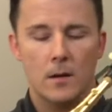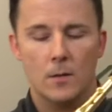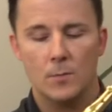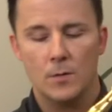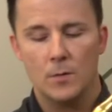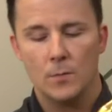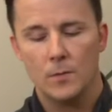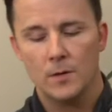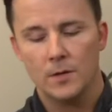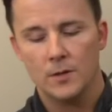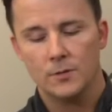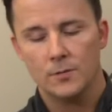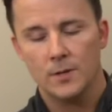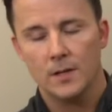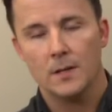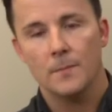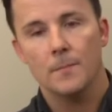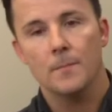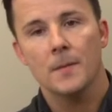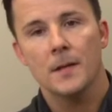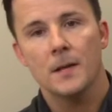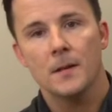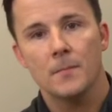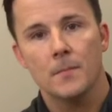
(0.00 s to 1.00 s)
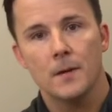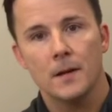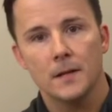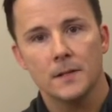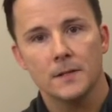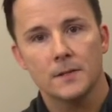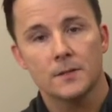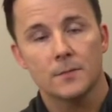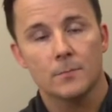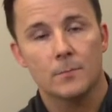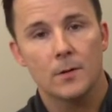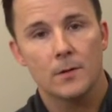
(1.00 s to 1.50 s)
we want to try to
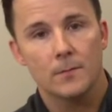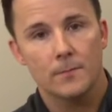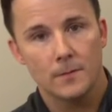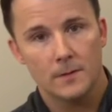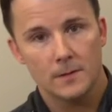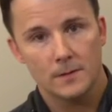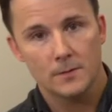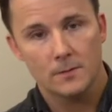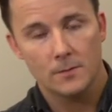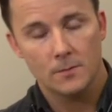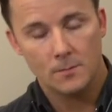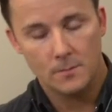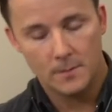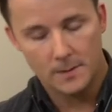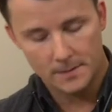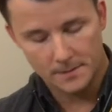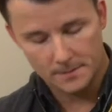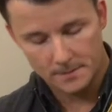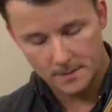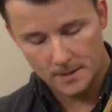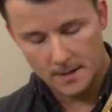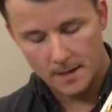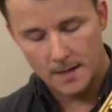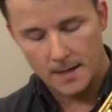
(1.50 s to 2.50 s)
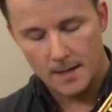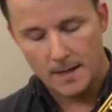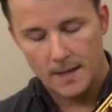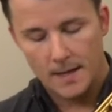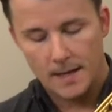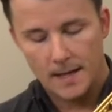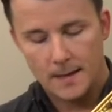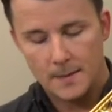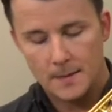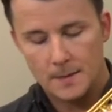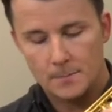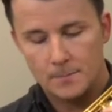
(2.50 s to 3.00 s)
minimize superfluous noise.
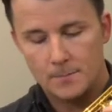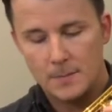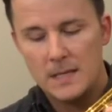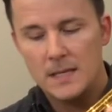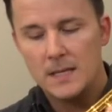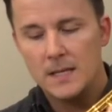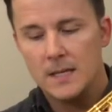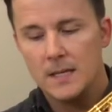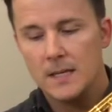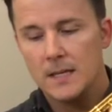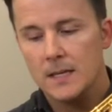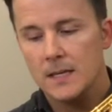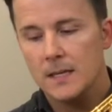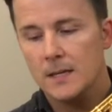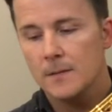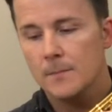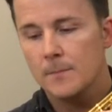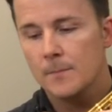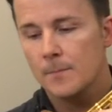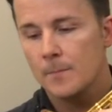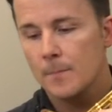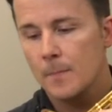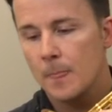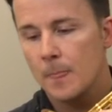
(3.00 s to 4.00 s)
And the B key,